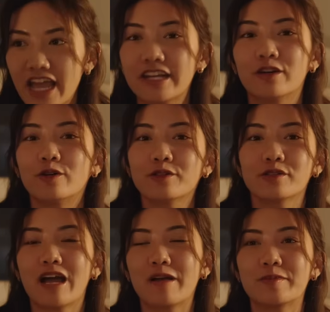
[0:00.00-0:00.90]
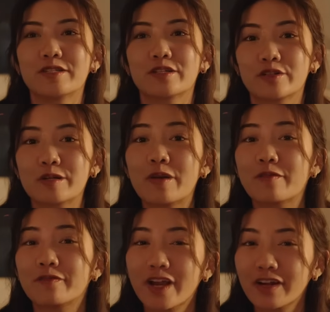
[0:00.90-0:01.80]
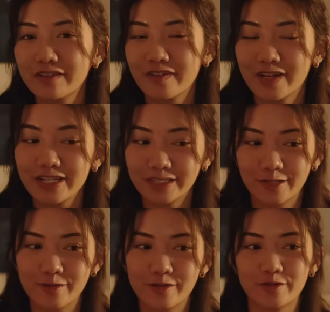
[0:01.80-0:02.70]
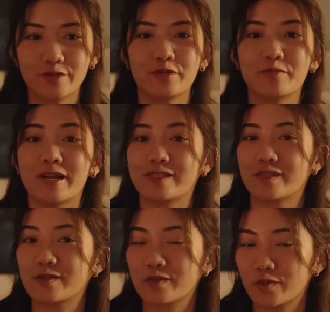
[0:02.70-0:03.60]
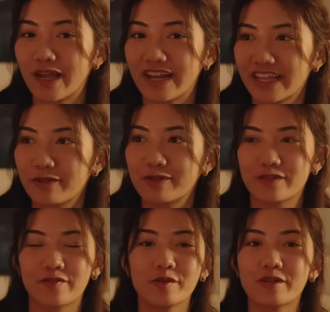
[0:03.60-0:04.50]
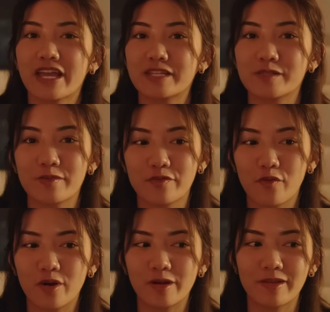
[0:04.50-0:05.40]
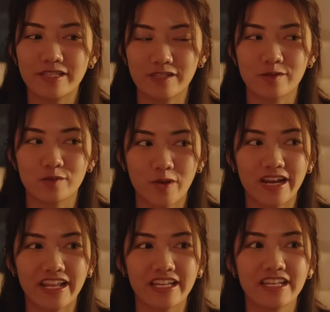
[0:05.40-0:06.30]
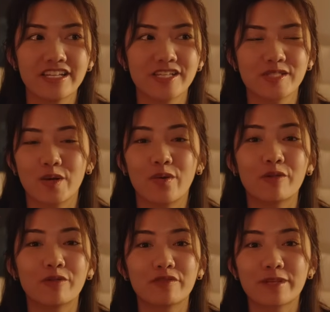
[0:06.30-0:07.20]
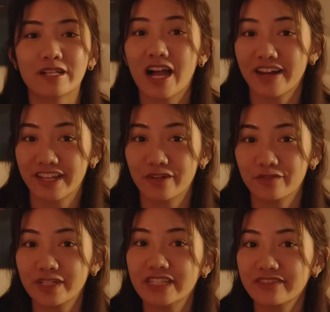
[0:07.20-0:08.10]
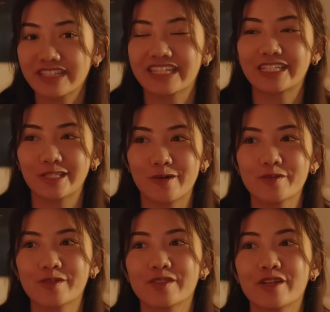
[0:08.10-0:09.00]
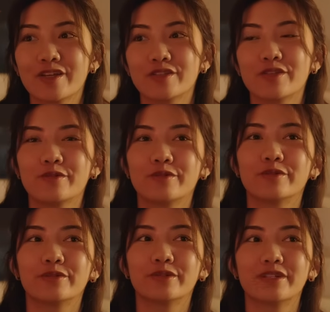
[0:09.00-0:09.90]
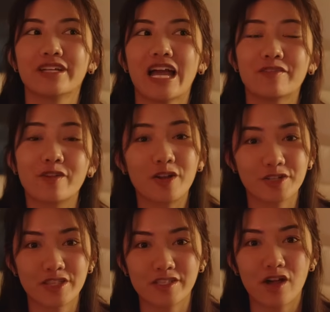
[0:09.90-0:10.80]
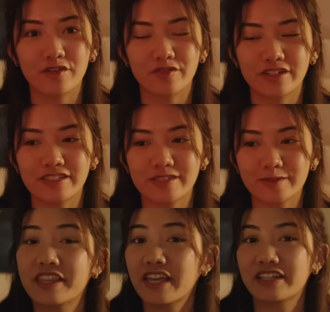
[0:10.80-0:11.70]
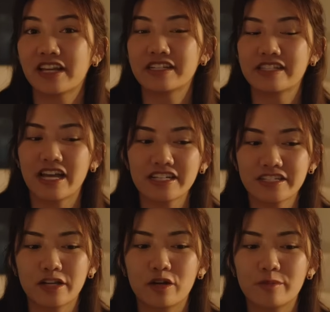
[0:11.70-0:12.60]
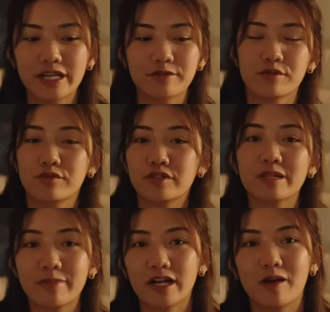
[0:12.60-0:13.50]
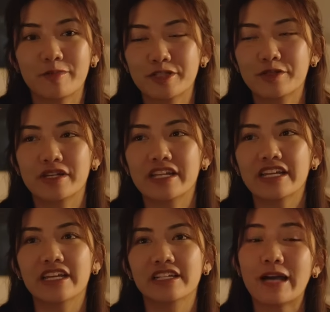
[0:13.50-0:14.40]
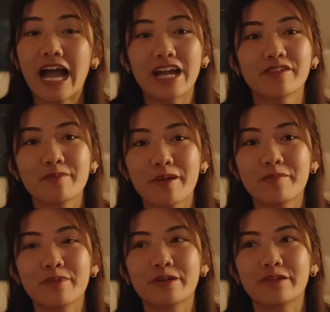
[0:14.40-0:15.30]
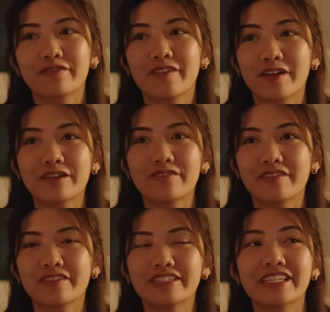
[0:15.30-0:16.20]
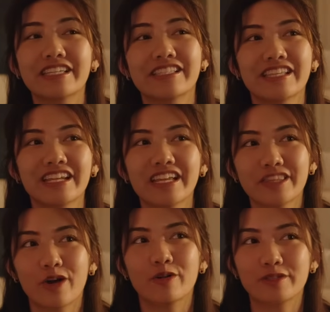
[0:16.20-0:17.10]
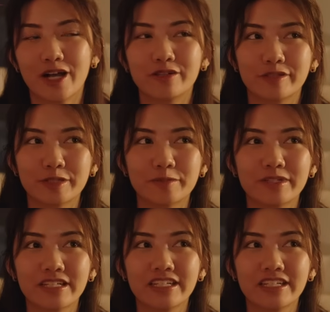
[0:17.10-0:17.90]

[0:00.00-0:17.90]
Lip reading: and it also happened to creep up very, very close close to my sister's wedding. It was a few days before my sister's wedding, so it would have been cutting it really, really close to have gone to this conference. In the end, I decided to go because it was a really big opportunity, but I remember very vividly sitting in the hotel room